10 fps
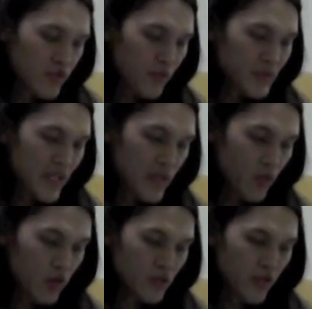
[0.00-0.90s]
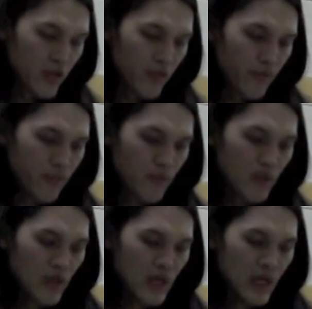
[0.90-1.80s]
from Teddy Roosevelt,
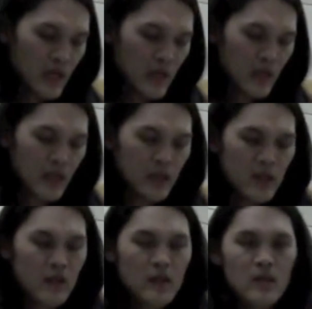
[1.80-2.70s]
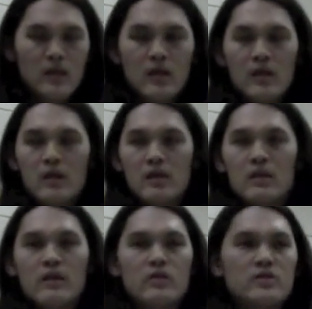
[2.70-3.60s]
and
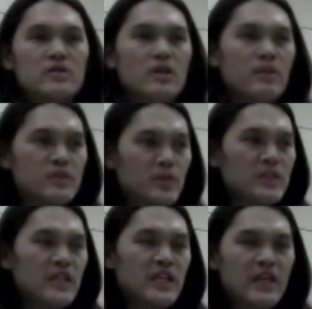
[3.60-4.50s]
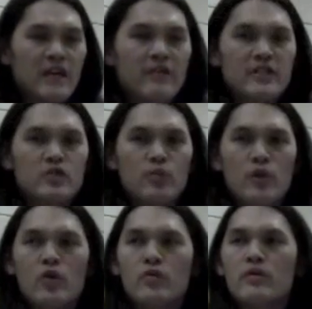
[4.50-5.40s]
it was a speech that he gave at the
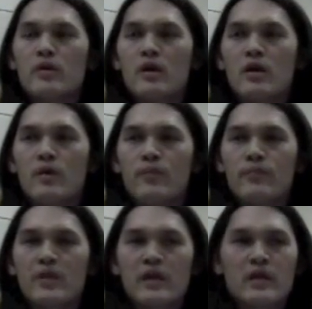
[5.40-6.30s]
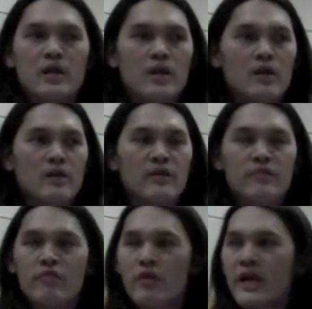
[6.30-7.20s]
Sorbonne
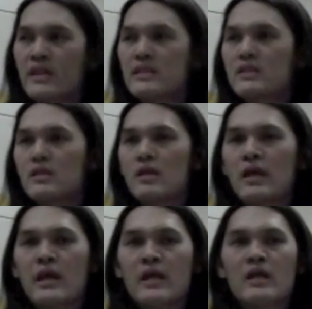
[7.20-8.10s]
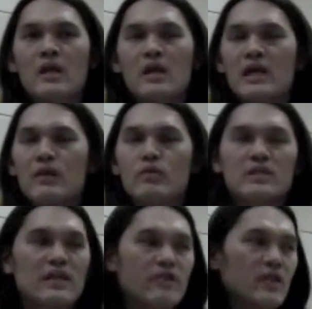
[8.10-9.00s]
in France, and he
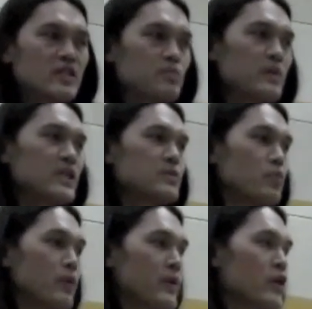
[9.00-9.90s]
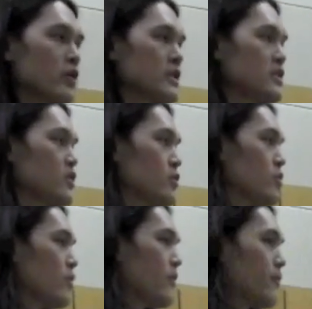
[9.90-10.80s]
was giving the speech primarily
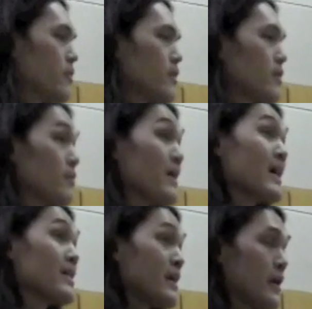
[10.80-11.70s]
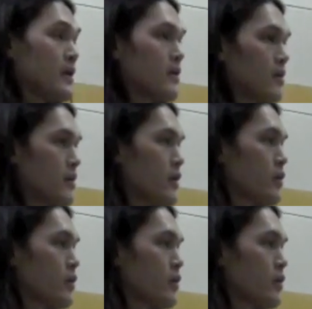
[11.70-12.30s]
to, back then,